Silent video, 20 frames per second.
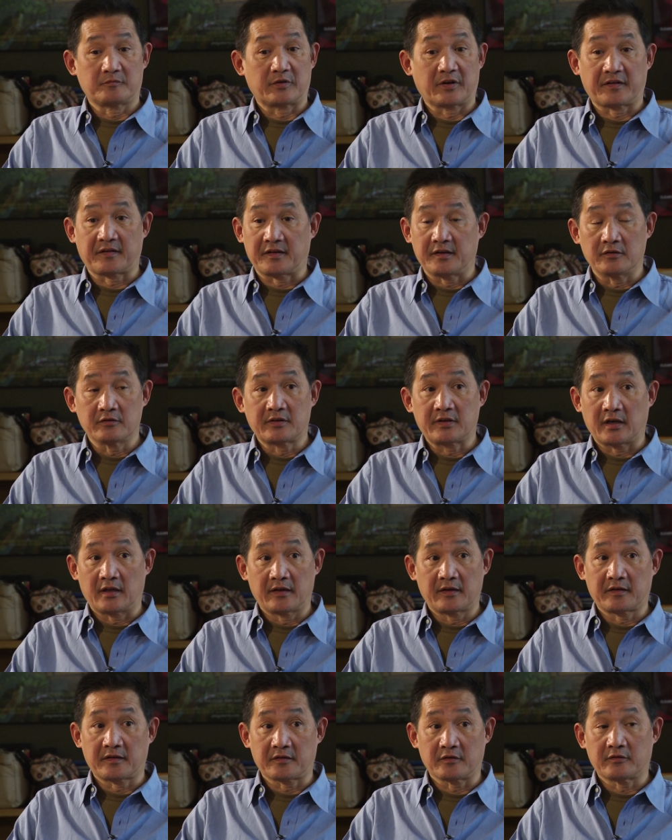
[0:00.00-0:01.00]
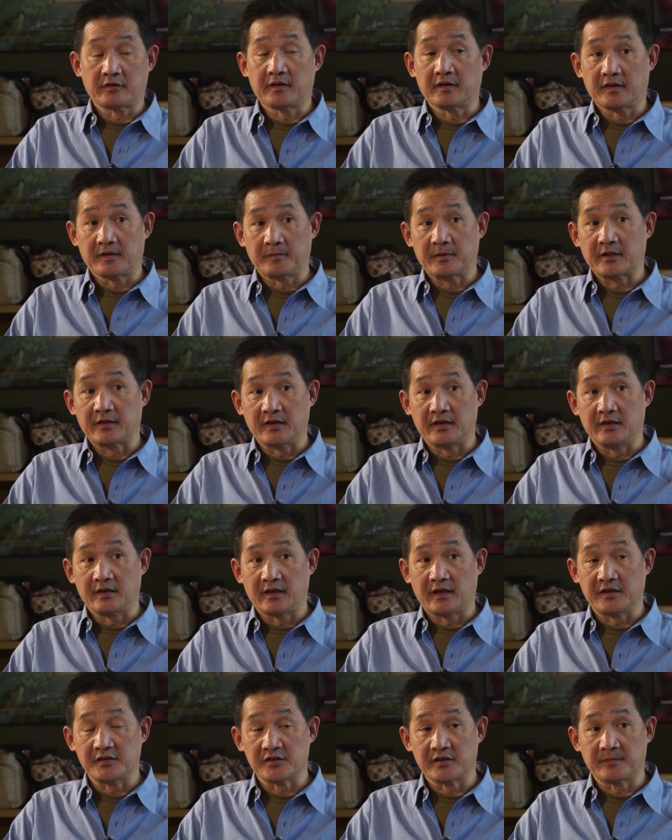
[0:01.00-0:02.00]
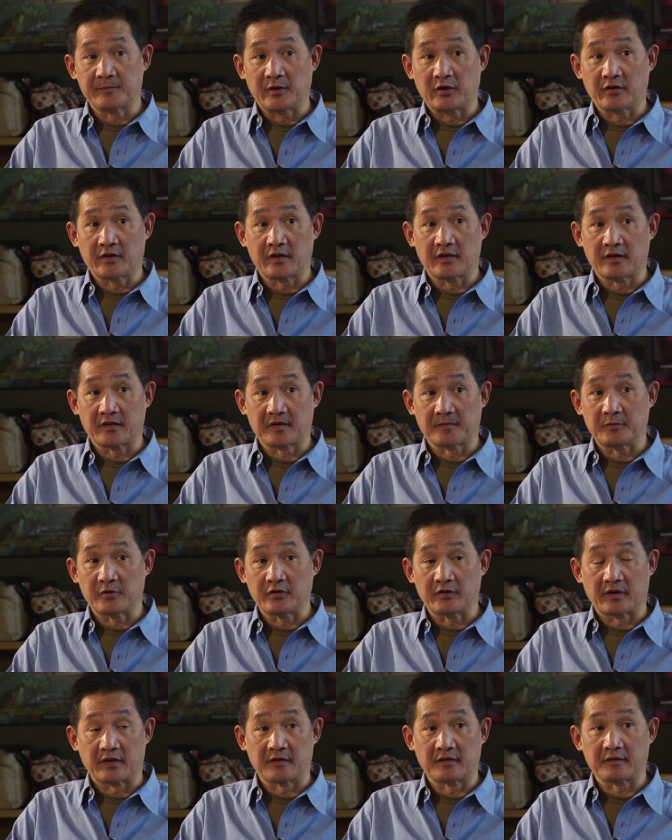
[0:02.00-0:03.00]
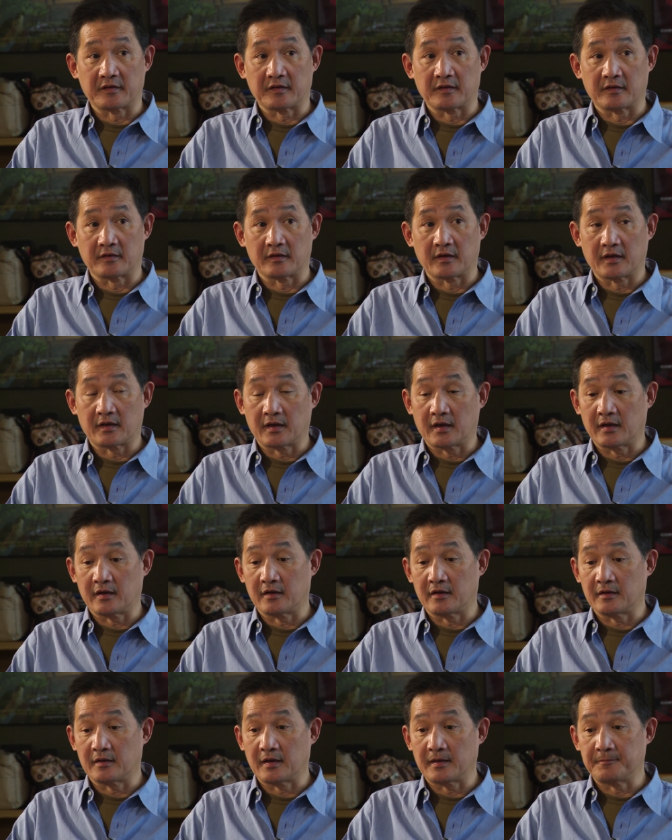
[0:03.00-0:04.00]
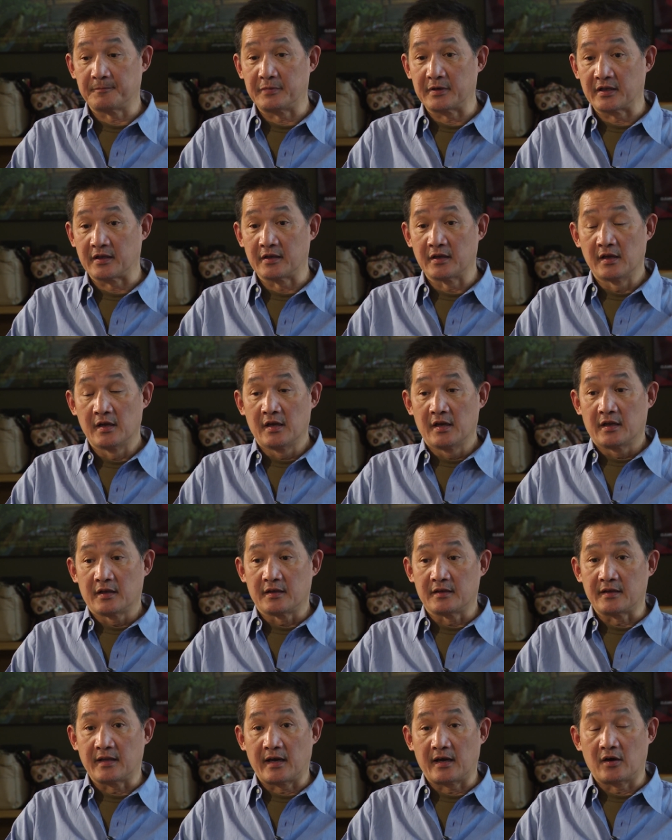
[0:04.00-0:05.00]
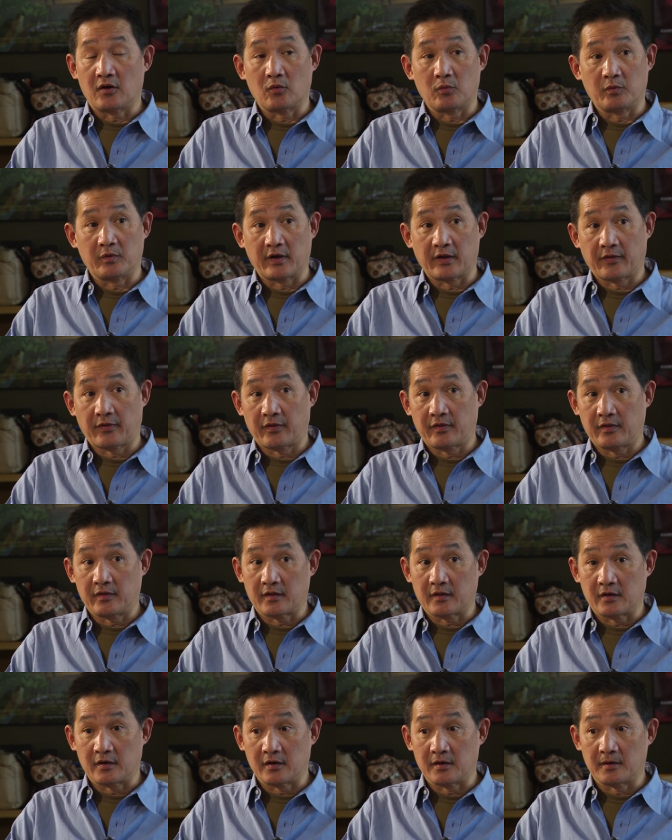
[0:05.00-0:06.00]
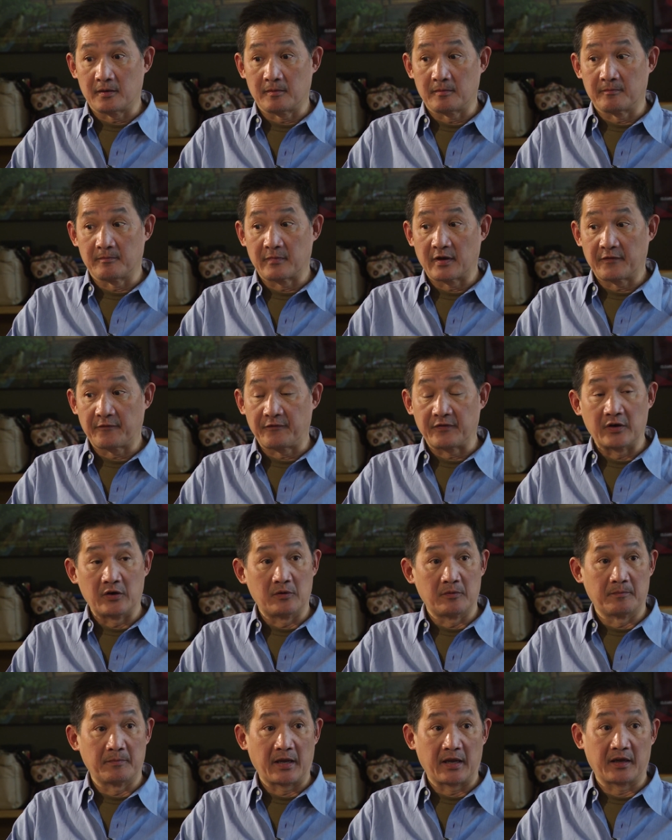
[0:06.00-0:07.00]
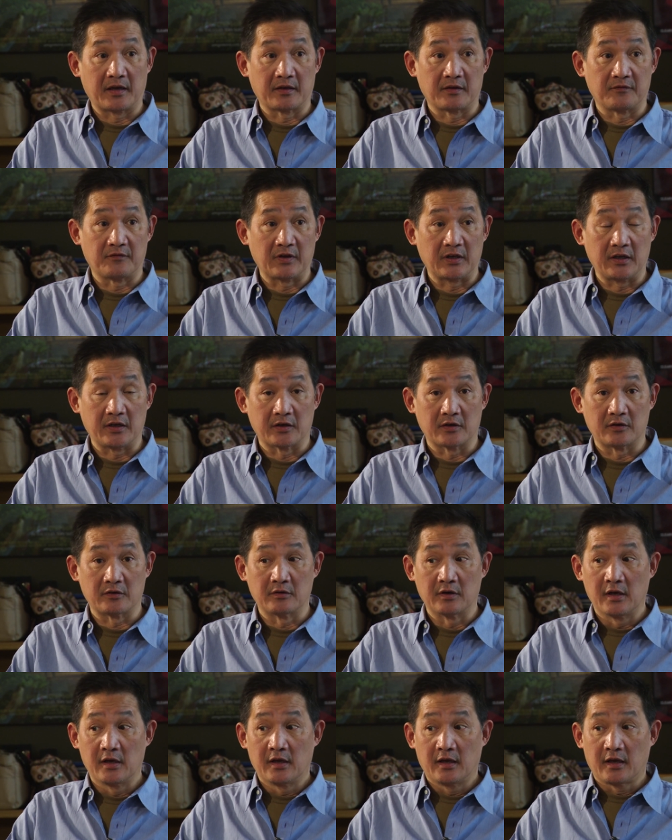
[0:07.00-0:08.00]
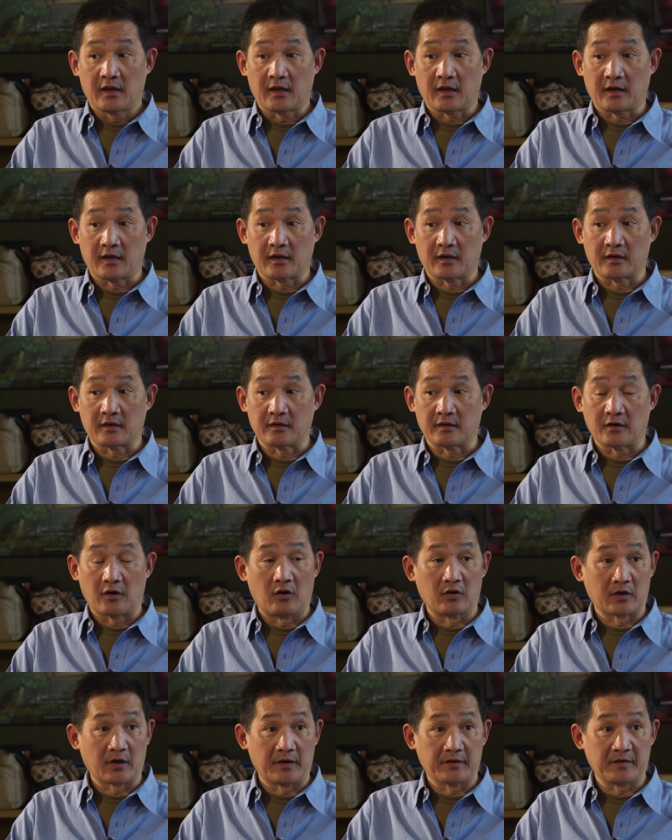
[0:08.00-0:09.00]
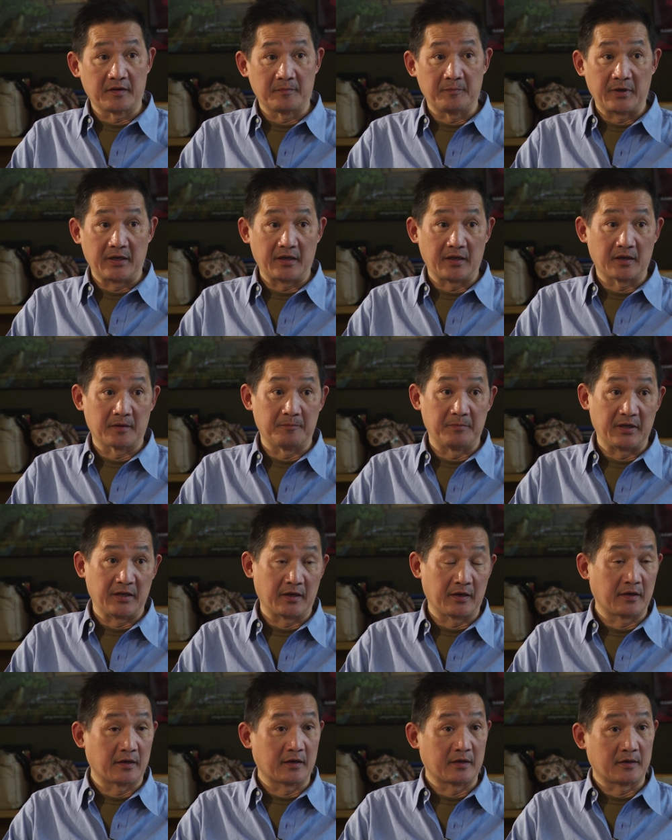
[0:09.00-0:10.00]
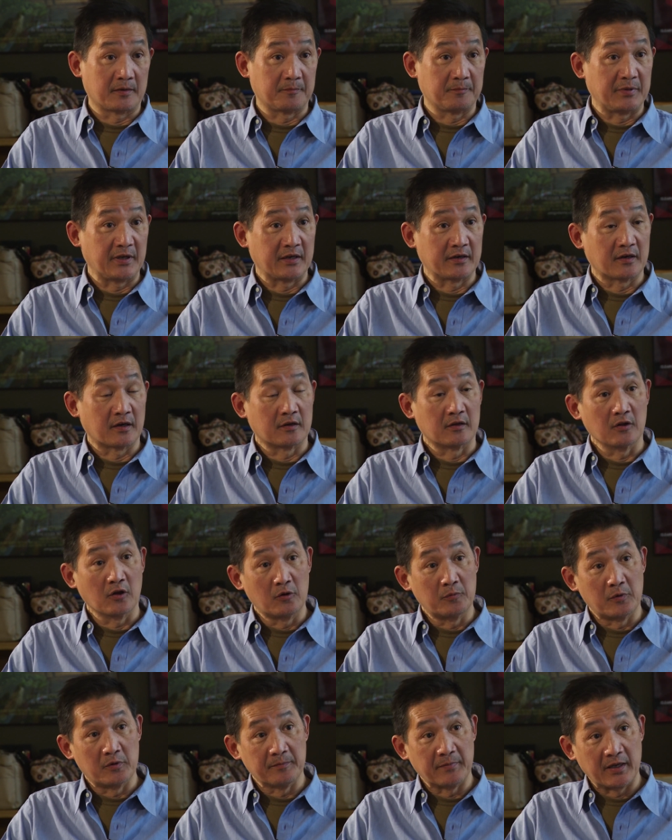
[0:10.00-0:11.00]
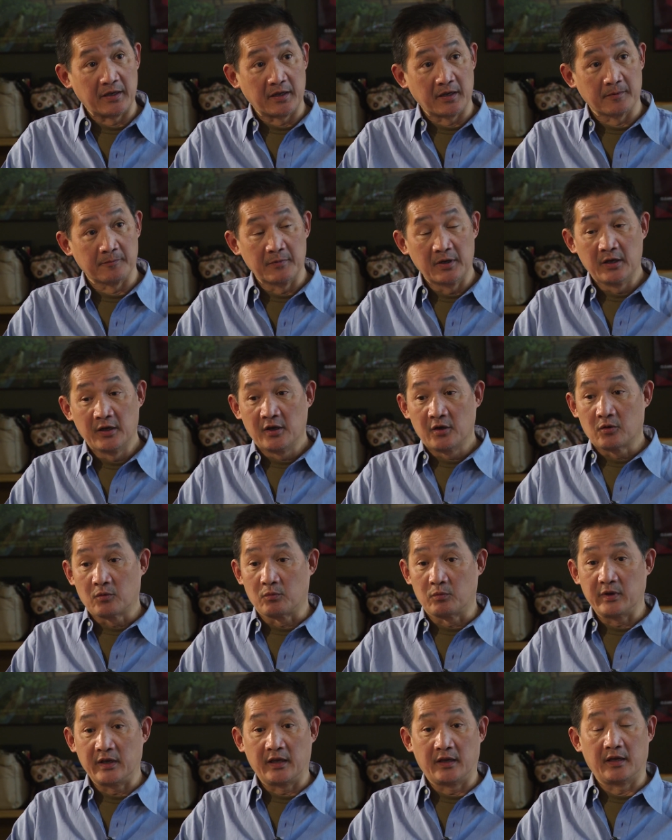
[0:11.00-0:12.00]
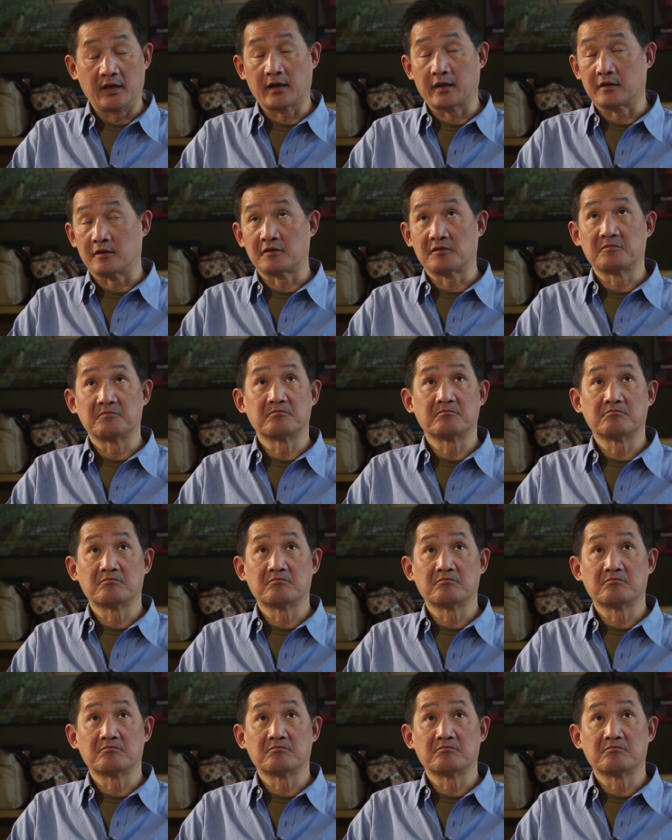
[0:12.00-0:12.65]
We're still telling stories about the Asian American experience, and, and but now with um, film and video and all kinds of media being being a global medium, we get